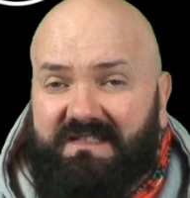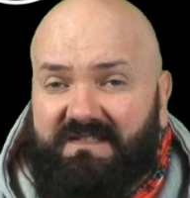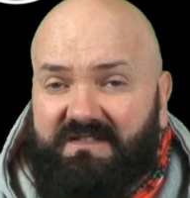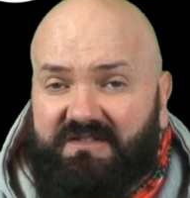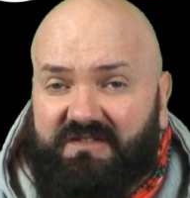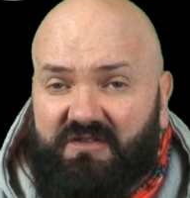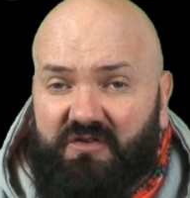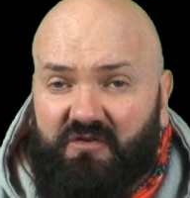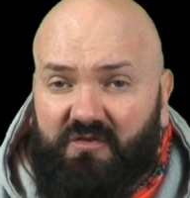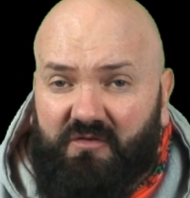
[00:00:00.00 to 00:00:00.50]
in
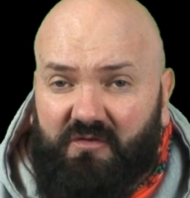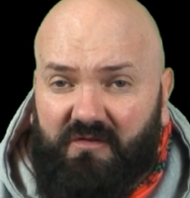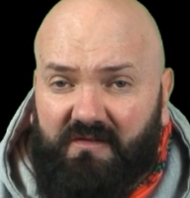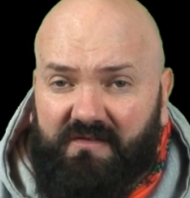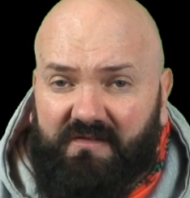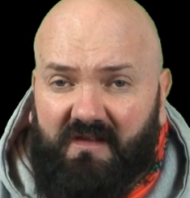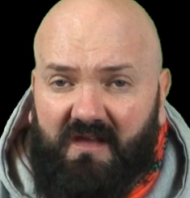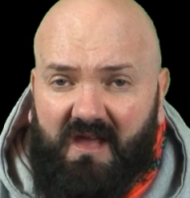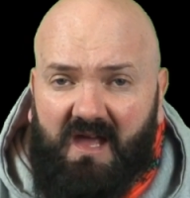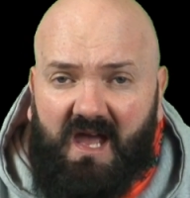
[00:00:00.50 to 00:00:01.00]

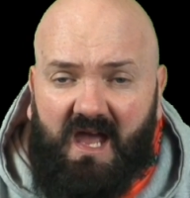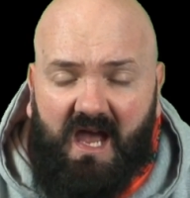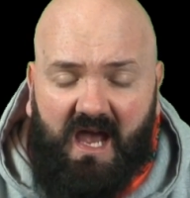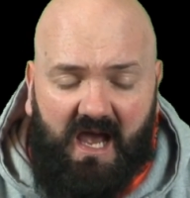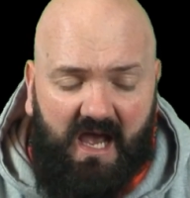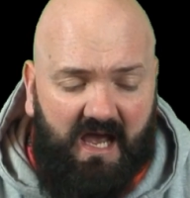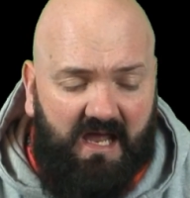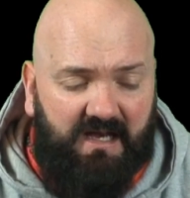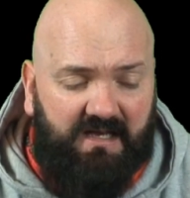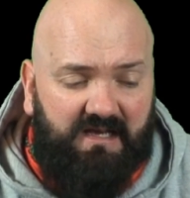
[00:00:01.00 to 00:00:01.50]
schools,
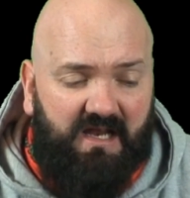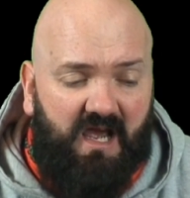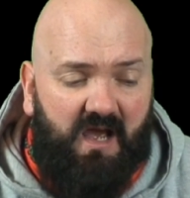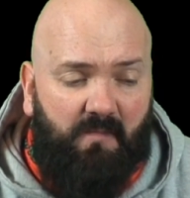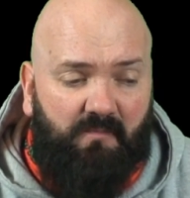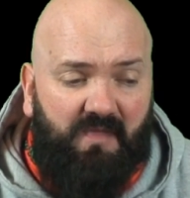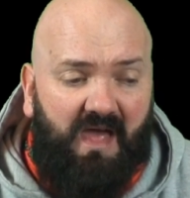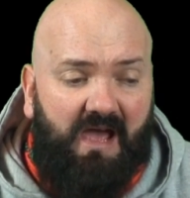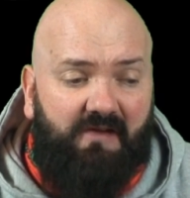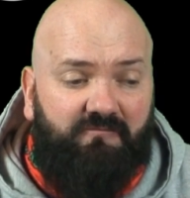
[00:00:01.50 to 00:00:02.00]
and
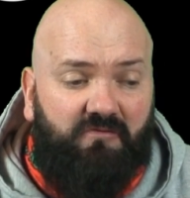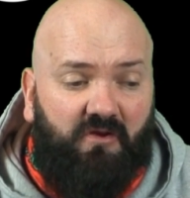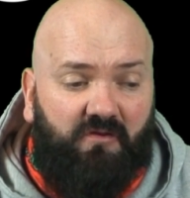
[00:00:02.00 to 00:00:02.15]
that